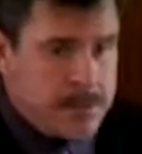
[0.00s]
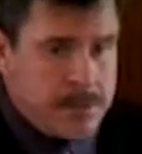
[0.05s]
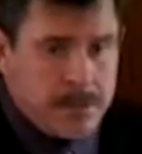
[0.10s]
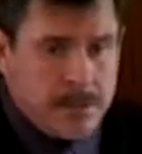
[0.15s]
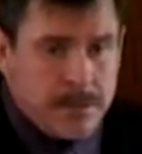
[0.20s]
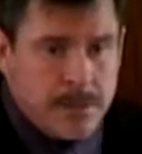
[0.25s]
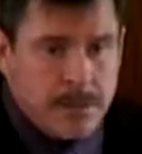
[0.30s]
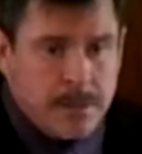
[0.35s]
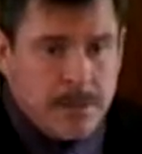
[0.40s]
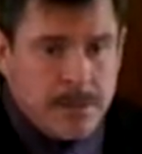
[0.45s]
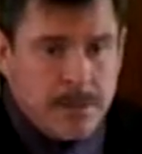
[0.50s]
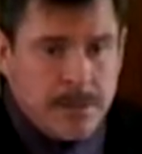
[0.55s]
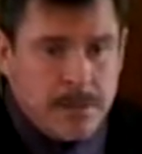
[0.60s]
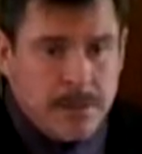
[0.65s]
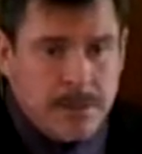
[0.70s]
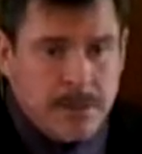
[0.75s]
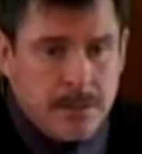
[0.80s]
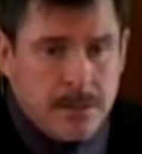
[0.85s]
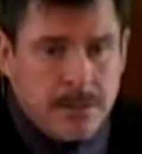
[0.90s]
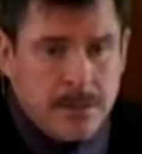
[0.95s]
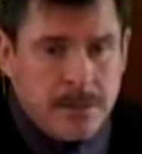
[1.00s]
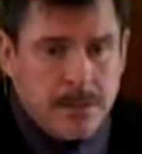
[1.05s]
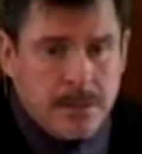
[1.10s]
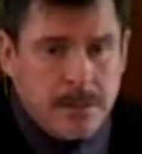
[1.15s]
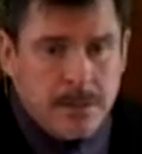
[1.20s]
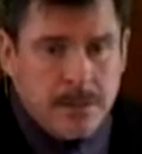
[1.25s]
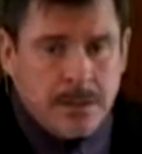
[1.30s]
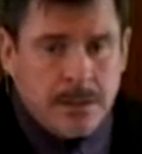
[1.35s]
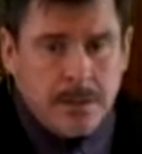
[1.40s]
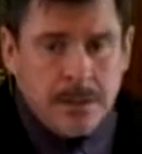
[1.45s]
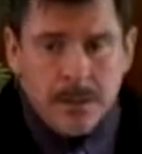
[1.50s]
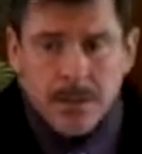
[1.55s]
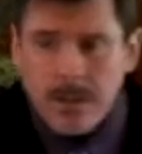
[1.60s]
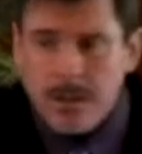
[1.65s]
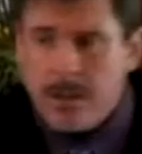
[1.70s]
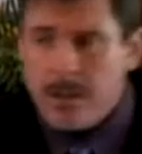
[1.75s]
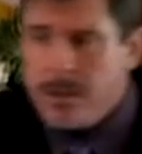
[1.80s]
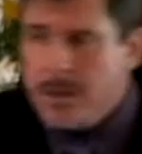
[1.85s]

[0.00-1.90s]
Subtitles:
[no speech]